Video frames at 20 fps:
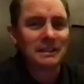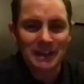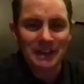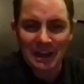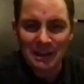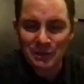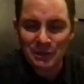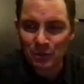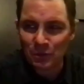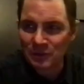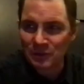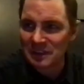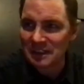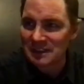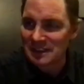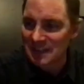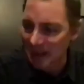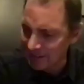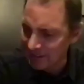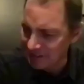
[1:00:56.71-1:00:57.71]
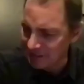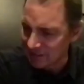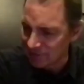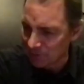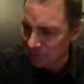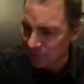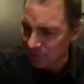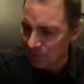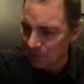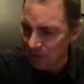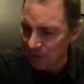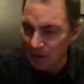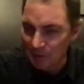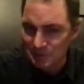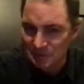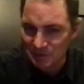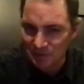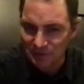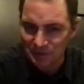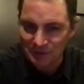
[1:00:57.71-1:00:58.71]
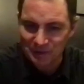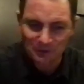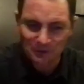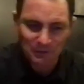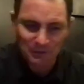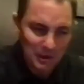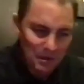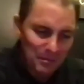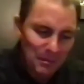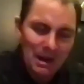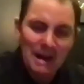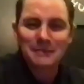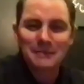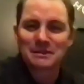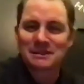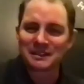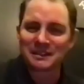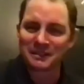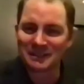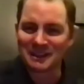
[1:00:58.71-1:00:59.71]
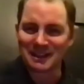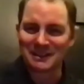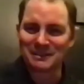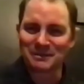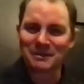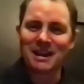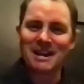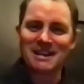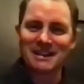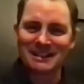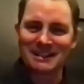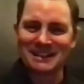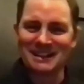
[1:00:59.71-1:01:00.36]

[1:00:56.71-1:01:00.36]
Yeah, you were a detective or a mobster. You were a mobster. That's right.